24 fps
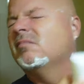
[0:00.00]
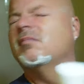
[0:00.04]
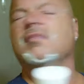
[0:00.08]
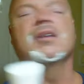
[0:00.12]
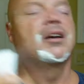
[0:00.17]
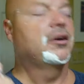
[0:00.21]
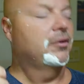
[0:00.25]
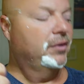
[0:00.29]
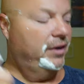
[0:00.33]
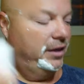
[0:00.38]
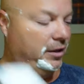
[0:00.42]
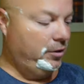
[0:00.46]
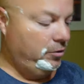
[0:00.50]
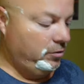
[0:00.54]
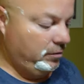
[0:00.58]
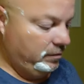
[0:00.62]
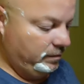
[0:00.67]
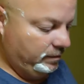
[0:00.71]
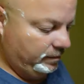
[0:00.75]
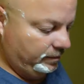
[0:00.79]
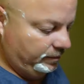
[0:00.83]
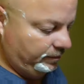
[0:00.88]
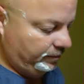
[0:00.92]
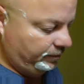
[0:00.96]
There we go.
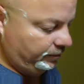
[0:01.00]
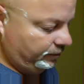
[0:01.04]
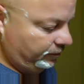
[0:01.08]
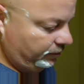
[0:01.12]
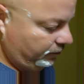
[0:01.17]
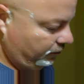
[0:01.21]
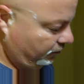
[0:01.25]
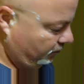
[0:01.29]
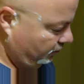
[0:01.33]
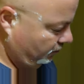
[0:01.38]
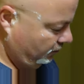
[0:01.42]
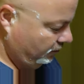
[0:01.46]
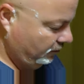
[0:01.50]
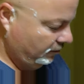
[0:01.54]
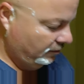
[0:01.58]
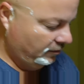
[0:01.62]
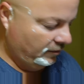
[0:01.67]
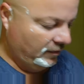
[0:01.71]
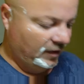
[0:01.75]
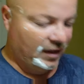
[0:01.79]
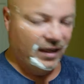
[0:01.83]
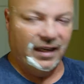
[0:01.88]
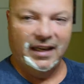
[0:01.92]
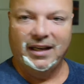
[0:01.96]

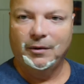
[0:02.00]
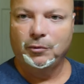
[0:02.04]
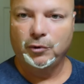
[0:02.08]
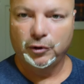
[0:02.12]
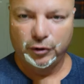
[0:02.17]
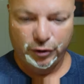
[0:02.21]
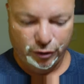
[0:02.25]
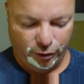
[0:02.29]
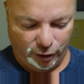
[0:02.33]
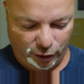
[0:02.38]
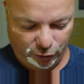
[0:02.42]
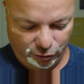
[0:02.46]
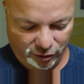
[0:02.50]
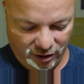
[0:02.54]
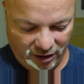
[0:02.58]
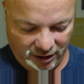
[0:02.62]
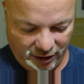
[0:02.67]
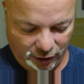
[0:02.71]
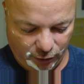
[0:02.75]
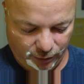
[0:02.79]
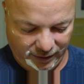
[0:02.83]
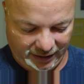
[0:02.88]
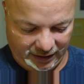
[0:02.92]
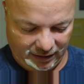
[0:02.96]
And we'll do a really
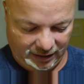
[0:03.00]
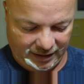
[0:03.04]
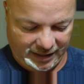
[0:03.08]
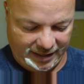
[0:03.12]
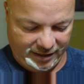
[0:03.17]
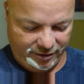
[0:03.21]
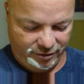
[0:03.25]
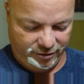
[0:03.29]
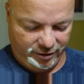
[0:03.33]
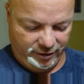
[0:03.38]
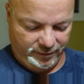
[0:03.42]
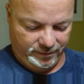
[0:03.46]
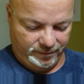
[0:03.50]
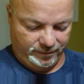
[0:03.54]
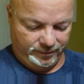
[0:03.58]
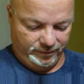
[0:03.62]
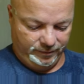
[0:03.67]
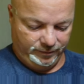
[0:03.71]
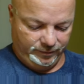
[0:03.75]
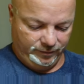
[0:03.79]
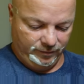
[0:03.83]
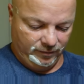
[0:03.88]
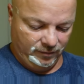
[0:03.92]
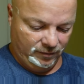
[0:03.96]
quick lather and
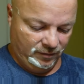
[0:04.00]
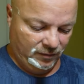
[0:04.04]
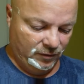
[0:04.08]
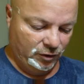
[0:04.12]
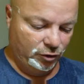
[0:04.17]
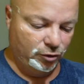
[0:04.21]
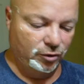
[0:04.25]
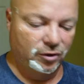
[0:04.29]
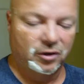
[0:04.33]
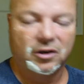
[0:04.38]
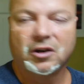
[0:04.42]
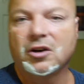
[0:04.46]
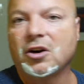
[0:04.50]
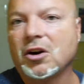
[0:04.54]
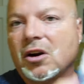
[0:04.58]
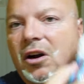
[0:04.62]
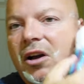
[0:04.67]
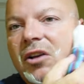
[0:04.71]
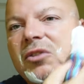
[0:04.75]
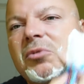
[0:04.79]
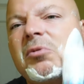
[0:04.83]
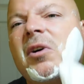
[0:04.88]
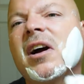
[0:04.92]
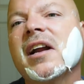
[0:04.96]
doing our
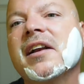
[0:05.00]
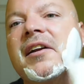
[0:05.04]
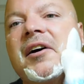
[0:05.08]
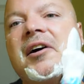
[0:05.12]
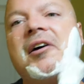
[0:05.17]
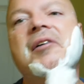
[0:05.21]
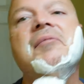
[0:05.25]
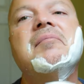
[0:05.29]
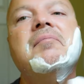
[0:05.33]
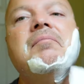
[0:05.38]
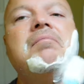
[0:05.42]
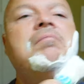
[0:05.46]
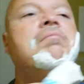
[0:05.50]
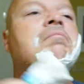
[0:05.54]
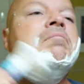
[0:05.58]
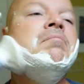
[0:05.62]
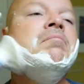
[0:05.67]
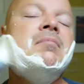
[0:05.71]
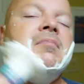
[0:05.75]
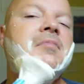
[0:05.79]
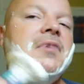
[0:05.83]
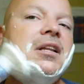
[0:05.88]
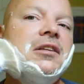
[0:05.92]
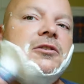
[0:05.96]
cross. Why not?
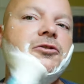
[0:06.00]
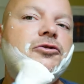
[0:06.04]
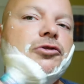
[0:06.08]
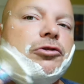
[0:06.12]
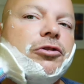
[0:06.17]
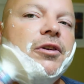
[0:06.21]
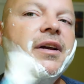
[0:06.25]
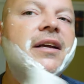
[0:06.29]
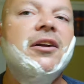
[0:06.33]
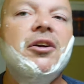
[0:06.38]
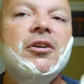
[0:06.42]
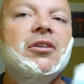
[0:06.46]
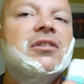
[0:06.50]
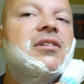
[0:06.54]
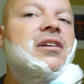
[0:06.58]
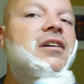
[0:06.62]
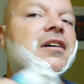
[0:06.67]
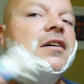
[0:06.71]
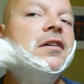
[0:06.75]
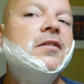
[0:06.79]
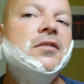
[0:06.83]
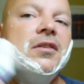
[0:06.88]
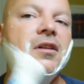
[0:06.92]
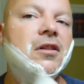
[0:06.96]
Let's treat
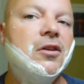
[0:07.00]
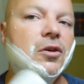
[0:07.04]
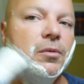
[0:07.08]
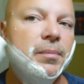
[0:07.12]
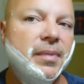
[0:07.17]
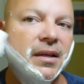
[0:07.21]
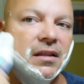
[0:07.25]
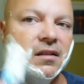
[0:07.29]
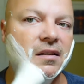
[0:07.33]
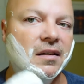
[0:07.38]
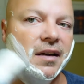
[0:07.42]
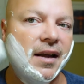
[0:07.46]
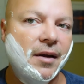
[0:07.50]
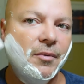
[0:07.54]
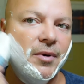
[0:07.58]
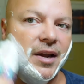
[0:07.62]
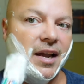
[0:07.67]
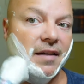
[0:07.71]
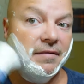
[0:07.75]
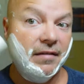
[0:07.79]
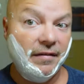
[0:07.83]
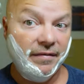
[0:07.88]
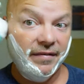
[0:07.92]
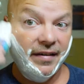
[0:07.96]
ourselves a little bit today. We
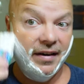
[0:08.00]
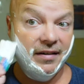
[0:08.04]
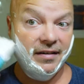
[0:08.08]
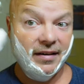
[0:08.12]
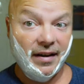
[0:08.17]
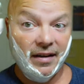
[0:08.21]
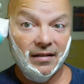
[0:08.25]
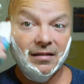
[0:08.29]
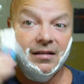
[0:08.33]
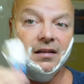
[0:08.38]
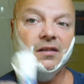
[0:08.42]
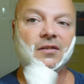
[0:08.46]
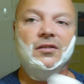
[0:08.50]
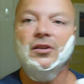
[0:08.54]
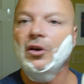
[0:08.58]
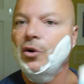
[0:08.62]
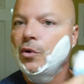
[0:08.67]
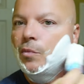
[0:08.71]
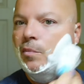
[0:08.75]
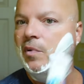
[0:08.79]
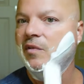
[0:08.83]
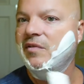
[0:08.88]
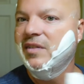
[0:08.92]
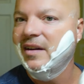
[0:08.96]
have a fantastic
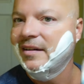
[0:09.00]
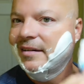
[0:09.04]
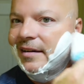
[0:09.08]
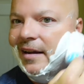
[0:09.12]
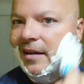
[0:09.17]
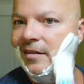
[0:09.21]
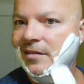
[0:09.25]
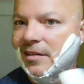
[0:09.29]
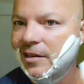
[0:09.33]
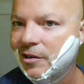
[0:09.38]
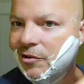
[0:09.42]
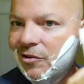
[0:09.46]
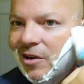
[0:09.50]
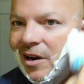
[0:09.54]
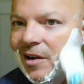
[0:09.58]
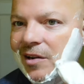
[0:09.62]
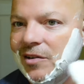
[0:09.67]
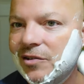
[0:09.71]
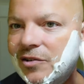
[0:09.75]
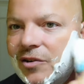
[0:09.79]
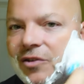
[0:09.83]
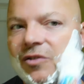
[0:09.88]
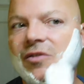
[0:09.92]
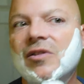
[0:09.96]
soap, a fantastic
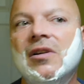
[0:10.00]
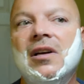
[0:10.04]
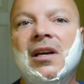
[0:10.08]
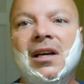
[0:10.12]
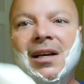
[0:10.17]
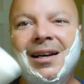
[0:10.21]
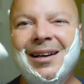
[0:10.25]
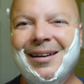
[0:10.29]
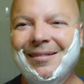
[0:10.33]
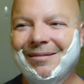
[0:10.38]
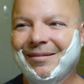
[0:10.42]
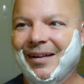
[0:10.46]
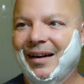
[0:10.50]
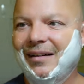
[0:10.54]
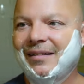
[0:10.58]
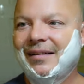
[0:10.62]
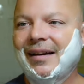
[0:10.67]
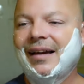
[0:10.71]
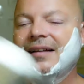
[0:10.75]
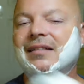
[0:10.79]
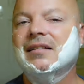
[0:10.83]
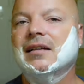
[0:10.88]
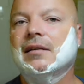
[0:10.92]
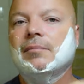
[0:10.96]
razor,
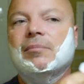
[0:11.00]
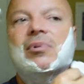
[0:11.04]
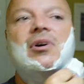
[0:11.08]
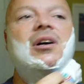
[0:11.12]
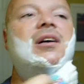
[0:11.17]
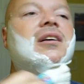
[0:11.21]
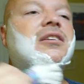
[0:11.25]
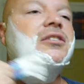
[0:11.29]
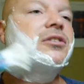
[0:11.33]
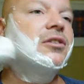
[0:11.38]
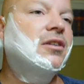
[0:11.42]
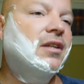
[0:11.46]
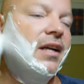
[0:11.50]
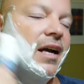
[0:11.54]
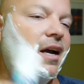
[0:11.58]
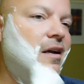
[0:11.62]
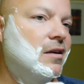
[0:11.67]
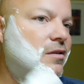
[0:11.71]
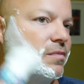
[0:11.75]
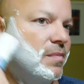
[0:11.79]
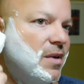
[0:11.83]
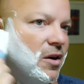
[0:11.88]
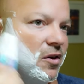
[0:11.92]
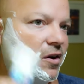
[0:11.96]
Fantastic brush,
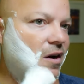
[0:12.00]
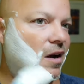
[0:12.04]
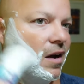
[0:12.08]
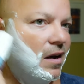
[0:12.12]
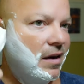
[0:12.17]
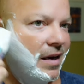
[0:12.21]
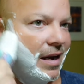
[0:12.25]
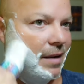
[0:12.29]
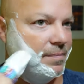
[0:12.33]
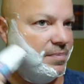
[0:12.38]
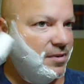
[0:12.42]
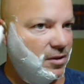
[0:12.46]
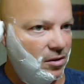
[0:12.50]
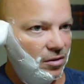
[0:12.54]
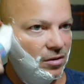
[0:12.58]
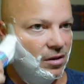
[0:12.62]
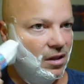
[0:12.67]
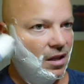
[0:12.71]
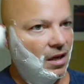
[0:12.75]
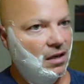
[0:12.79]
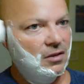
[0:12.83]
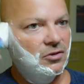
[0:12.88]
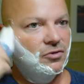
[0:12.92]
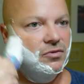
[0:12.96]
cashmere knot, absolute
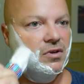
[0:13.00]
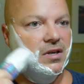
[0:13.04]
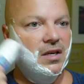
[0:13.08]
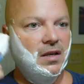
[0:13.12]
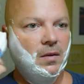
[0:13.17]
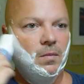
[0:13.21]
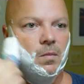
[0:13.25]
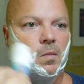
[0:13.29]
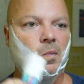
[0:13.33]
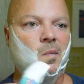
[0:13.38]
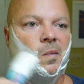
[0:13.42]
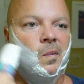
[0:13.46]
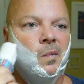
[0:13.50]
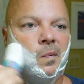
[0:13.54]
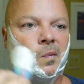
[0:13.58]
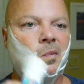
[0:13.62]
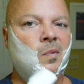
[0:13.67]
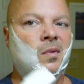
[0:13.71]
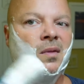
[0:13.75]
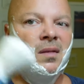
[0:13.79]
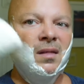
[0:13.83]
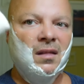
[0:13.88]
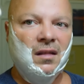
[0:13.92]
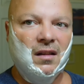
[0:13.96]
luxury.
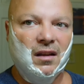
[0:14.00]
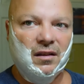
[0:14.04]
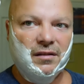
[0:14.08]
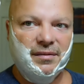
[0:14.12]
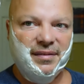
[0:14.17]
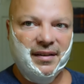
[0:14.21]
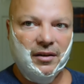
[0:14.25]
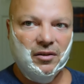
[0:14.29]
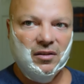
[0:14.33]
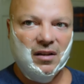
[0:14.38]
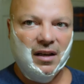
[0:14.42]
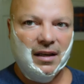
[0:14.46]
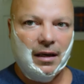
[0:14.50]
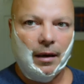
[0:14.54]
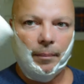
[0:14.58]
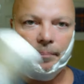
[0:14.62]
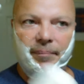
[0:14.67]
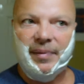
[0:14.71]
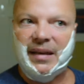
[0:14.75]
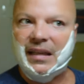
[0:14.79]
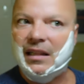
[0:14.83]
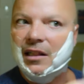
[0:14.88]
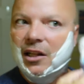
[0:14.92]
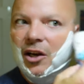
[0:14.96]
This feels like a
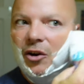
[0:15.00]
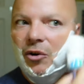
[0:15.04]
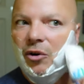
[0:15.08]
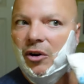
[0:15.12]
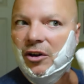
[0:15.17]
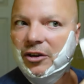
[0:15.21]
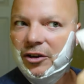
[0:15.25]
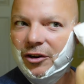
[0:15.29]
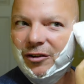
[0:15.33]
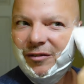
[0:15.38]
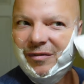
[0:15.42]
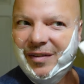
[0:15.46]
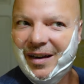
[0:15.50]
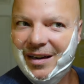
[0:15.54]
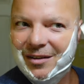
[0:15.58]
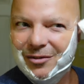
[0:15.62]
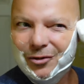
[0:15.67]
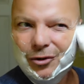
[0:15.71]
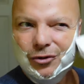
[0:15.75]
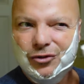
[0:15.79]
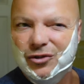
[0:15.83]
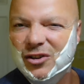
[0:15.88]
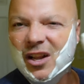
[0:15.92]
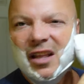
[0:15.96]
pillow on your face.
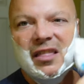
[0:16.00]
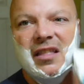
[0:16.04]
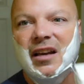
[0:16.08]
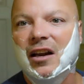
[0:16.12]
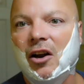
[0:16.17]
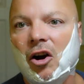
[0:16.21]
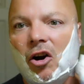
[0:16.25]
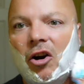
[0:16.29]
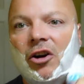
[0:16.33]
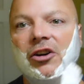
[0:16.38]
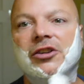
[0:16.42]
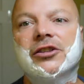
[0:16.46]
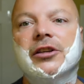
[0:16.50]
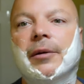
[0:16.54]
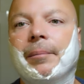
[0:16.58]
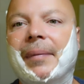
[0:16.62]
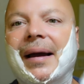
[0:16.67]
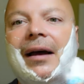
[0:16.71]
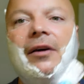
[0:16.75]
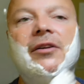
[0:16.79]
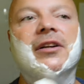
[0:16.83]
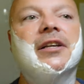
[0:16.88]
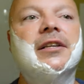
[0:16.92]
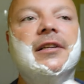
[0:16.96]
There's nothing harsh
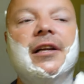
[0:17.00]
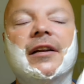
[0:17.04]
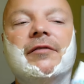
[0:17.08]
about it.